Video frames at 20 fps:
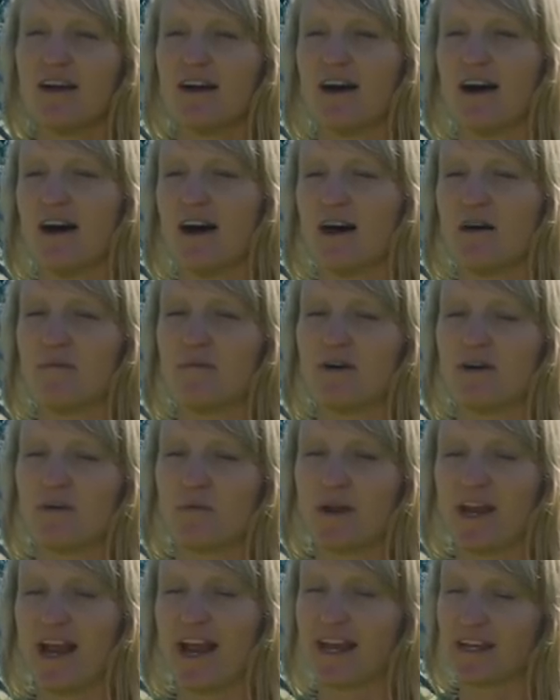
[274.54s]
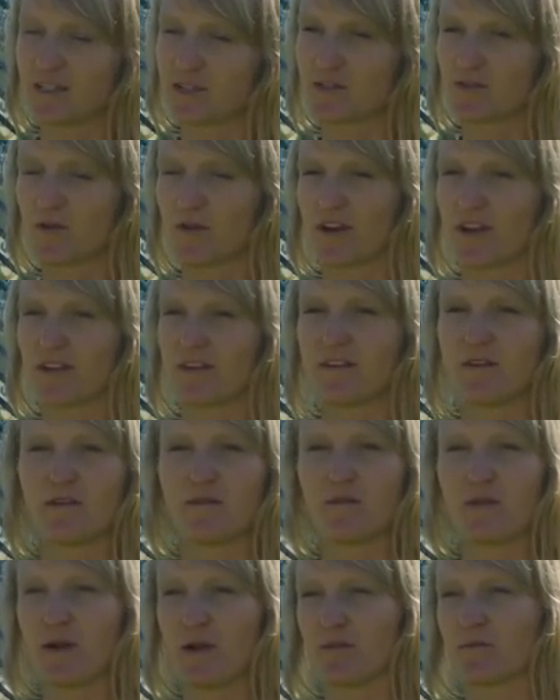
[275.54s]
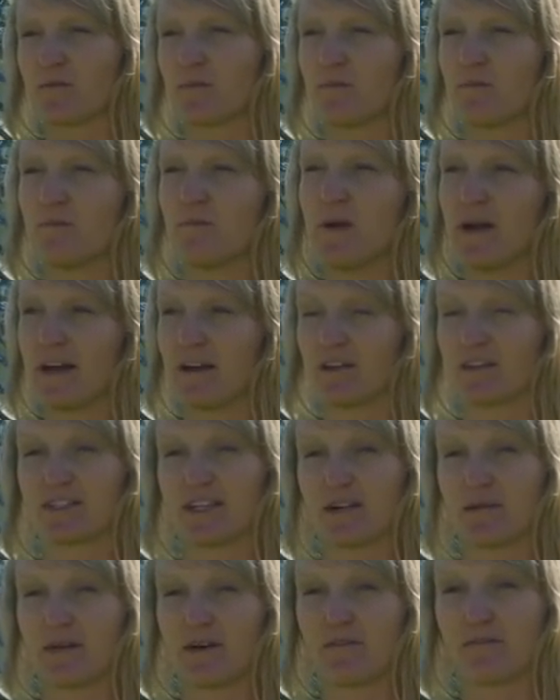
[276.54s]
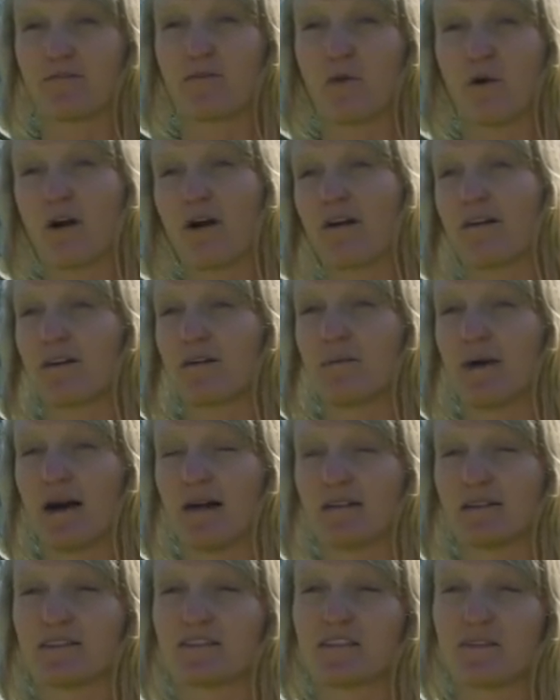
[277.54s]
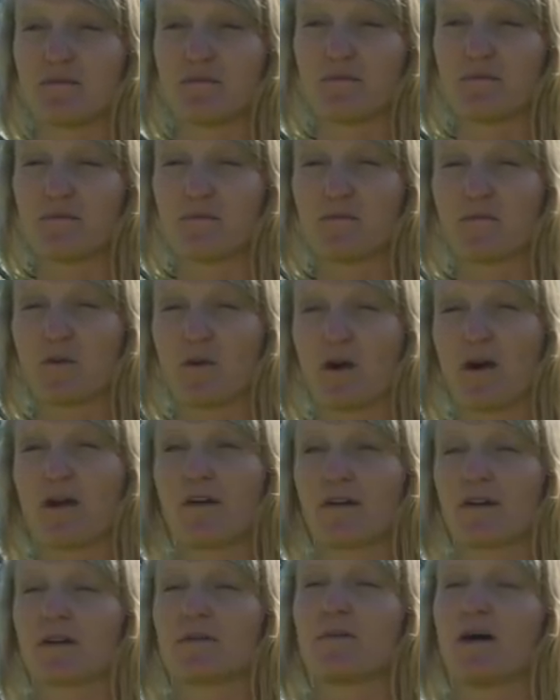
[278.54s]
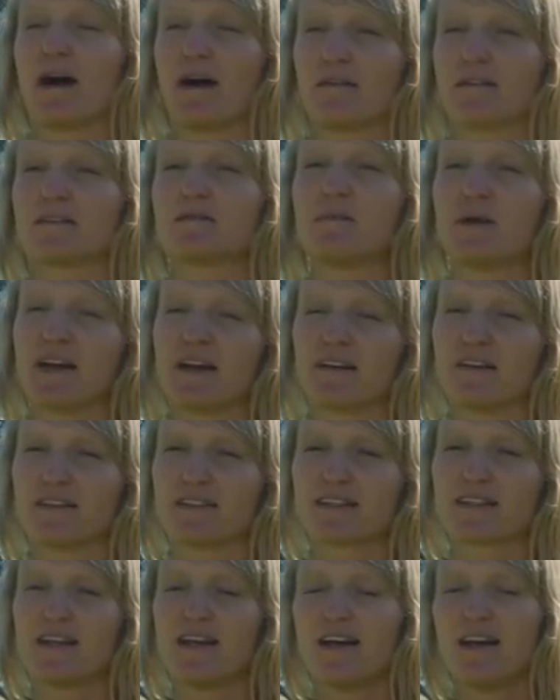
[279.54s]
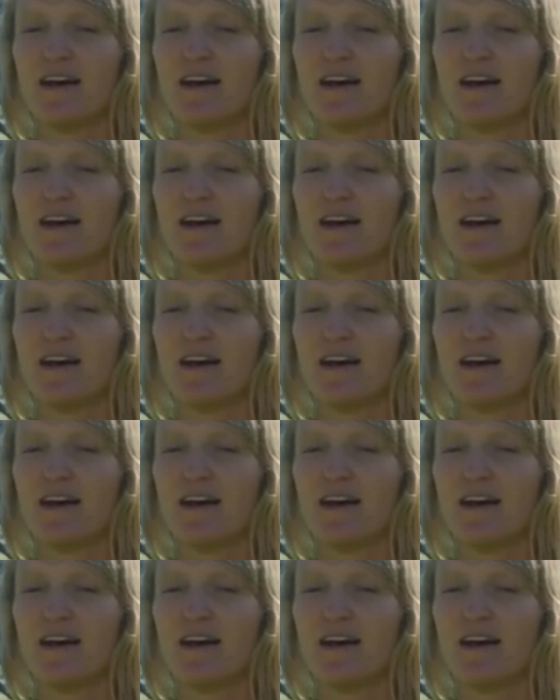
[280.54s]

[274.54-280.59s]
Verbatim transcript: Um, we hand sorted, you know, bales that are about four hundred pounds of four hundred pound bales.